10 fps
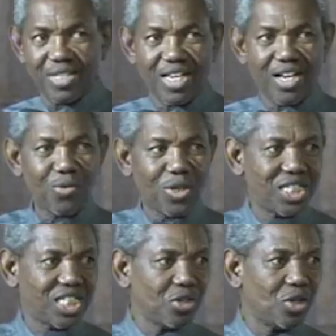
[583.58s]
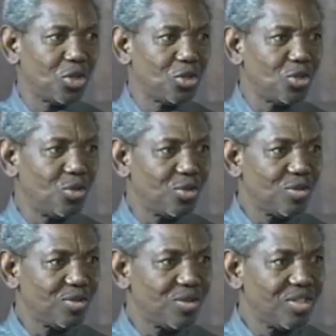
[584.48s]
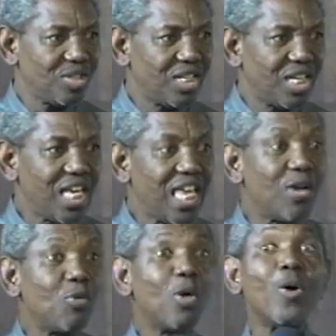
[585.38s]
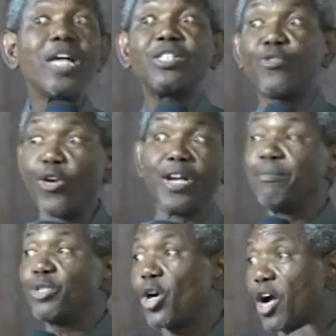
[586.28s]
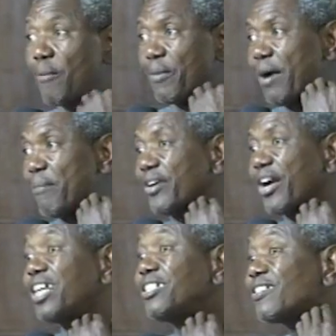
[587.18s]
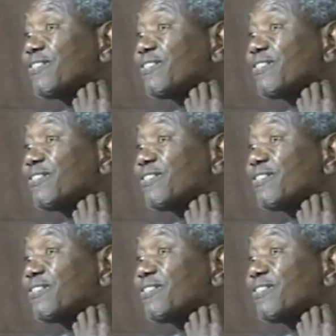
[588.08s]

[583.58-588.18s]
What is he going to do? He will wait for him to come. Am I right?